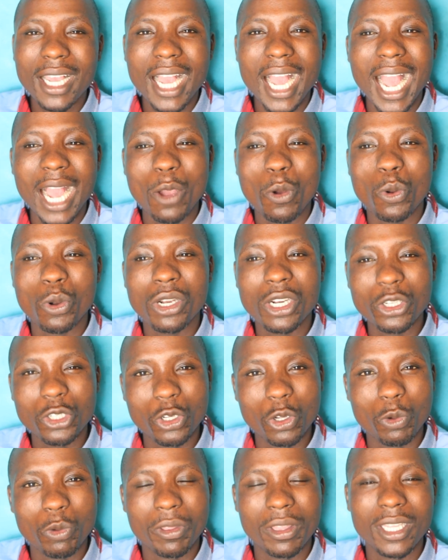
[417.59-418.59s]
a coalition
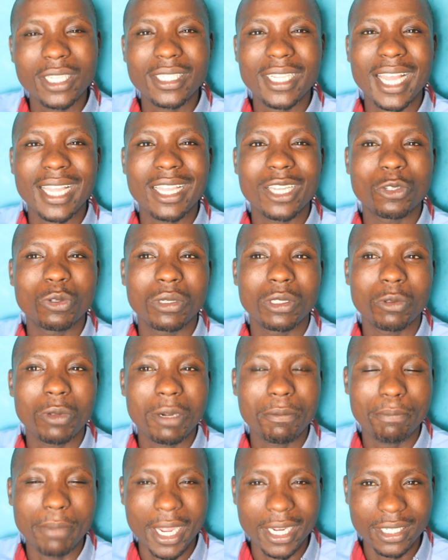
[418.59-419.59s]
with these other 21
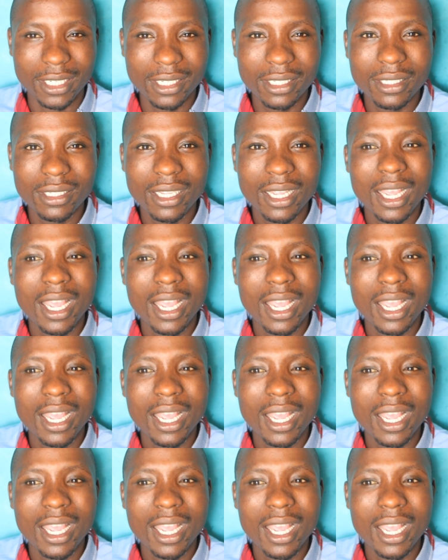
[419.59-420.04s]
parties.